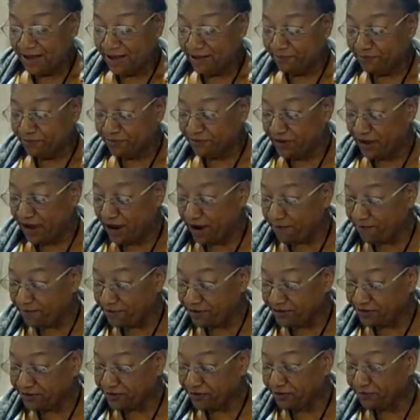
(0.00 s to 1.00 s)
I'm
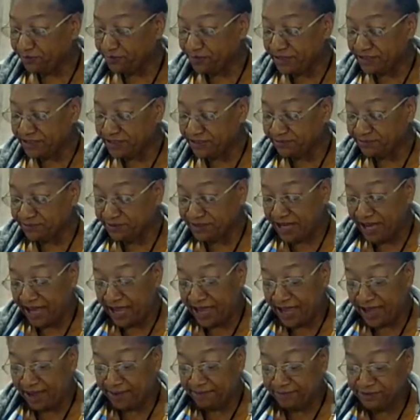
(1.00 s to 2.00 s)
sorry it took me some
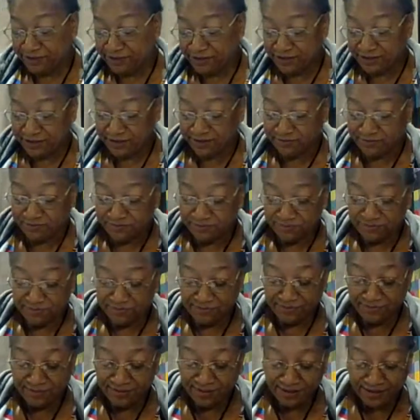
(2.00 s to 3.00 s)
time to
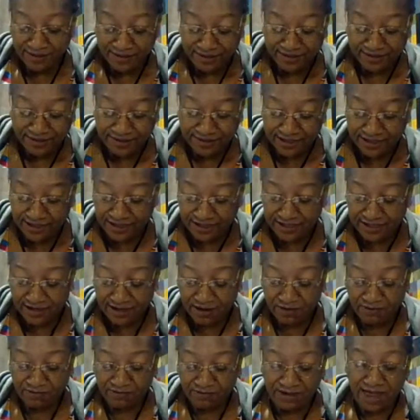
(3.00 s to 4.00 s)
get
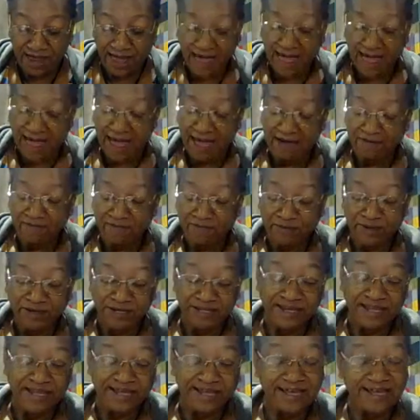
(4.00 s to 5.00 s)
it on live,
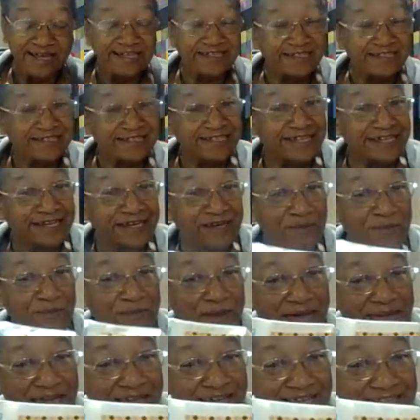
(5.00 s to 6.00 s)
but isn't it
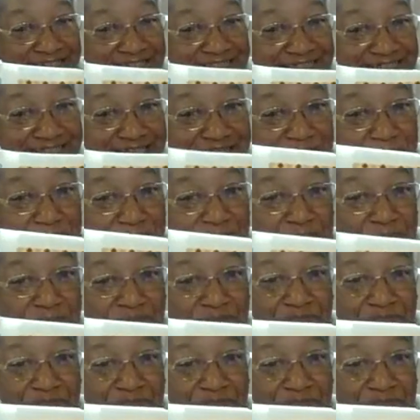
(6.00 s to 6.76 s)
amazing?